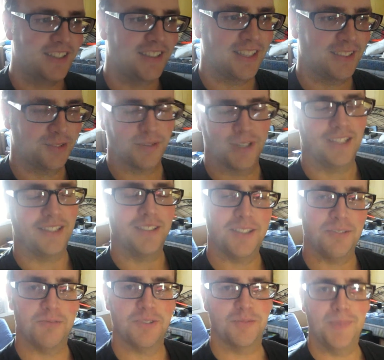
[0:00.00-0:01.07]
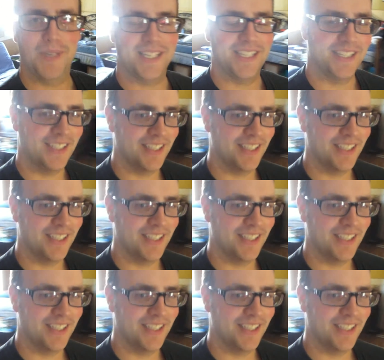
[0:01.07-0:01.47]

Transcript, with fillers: That's right. It was me.